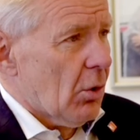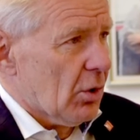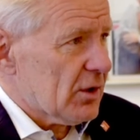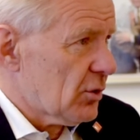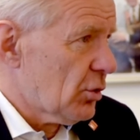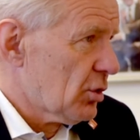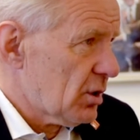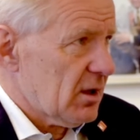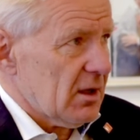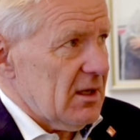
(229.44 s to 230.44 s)
All in all,
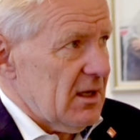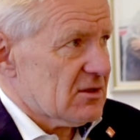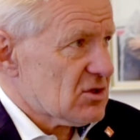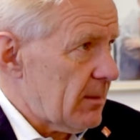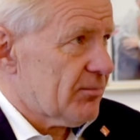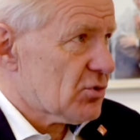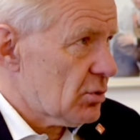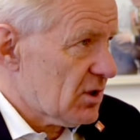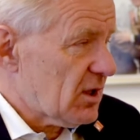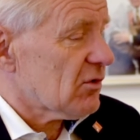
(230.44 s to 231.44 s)
it's up
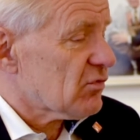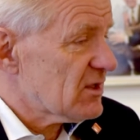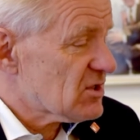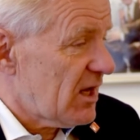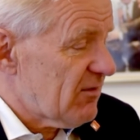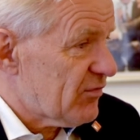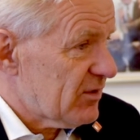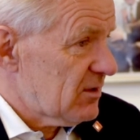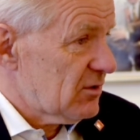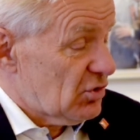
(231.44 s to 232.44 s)
to the country itself
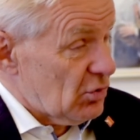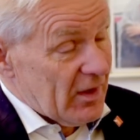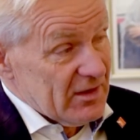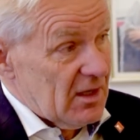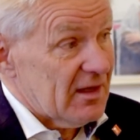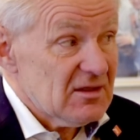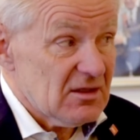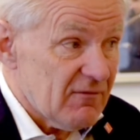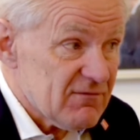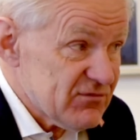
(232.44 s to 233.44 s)
to either
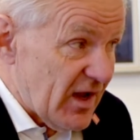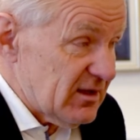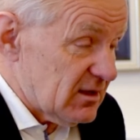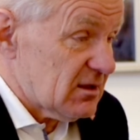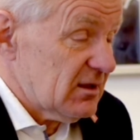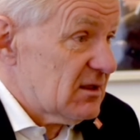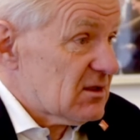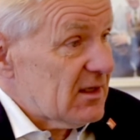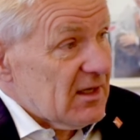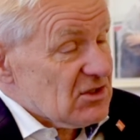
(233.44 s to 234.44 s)
defend
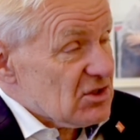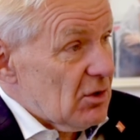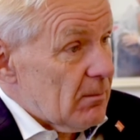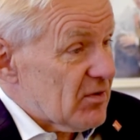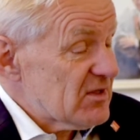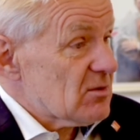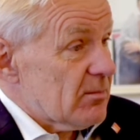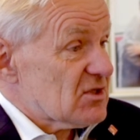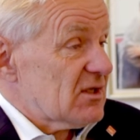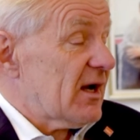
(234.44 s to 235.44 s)
international
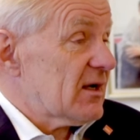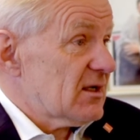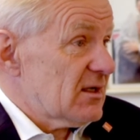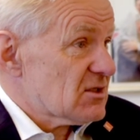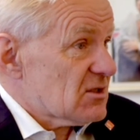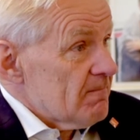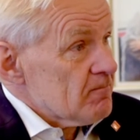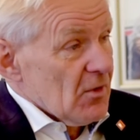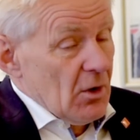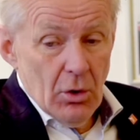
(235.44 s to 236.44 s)
principles and ideals
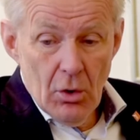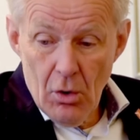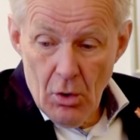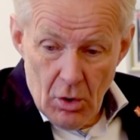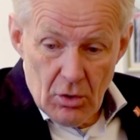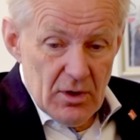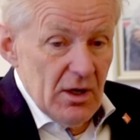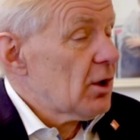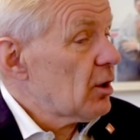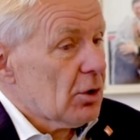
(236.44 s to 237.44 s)
or
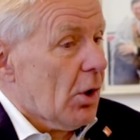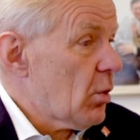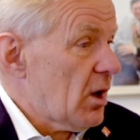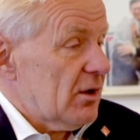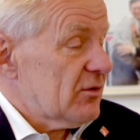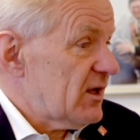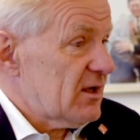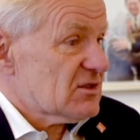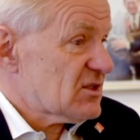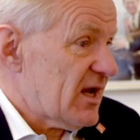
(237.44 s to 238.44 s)
lower
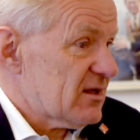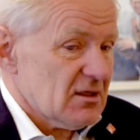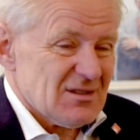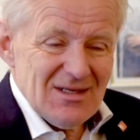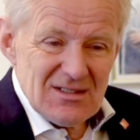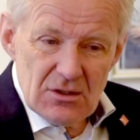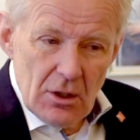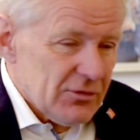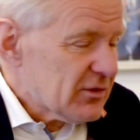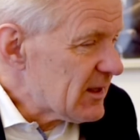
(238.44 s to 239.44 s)
their standards. It's
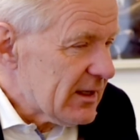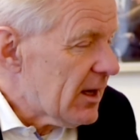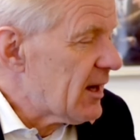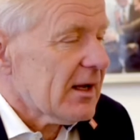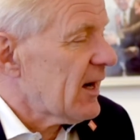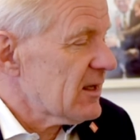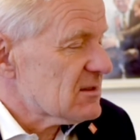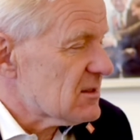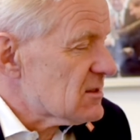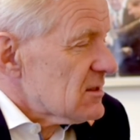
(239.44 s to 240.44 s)
not the
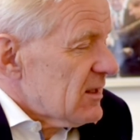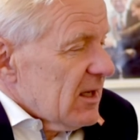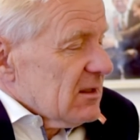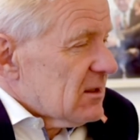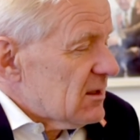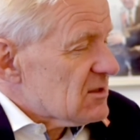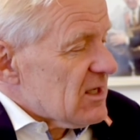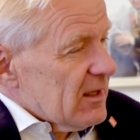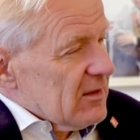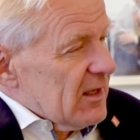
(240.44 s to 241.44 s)
alliances that decide